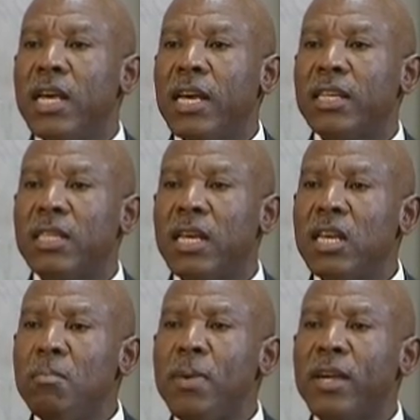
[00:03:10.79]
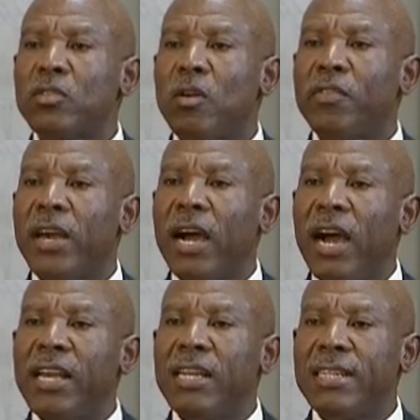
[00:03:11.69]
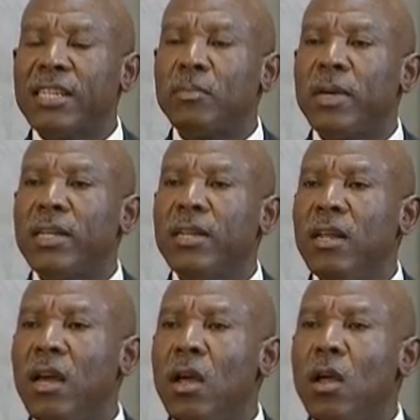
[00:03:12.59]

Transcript: as the impact of a higher tax burden,